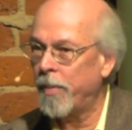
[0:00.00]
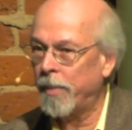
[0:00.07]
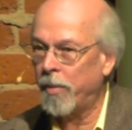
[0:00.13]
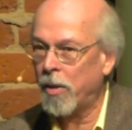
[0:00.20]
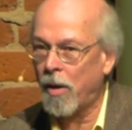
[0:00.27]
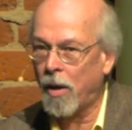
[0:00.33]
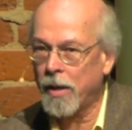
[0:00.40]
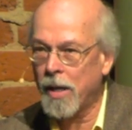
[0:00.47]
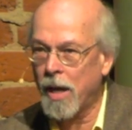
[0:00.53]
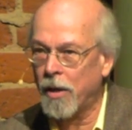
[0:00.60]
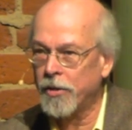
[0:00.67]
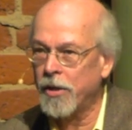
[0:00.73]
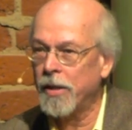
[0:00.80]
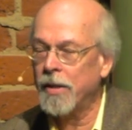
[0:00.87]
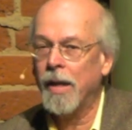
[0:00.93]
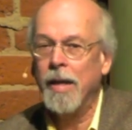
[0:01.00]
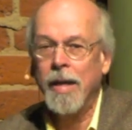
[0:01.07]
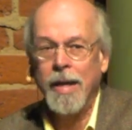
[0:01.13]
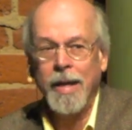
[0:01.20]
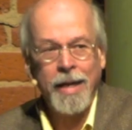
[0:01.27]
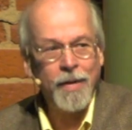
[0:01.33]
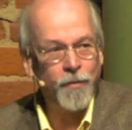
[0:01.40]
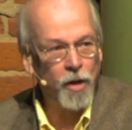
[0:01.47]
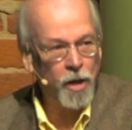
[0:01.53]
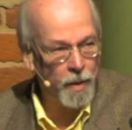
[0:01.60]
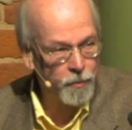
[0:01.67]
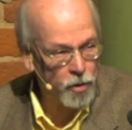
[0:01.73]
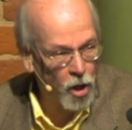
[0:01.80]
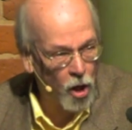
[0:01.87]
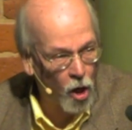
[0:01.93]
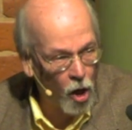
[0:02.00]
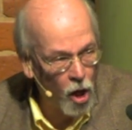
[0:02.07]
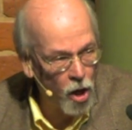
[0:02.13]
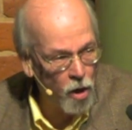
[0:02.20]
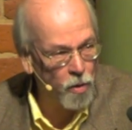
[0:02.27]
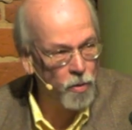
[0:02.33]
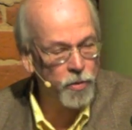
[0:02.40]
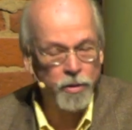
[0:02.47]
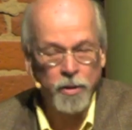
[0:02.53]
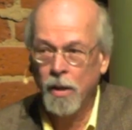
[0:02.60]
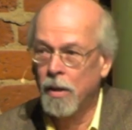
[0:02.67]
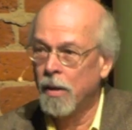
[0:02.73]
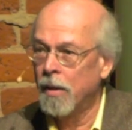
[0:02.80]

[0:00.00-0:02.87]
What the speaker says: biblical archaeology that even comes close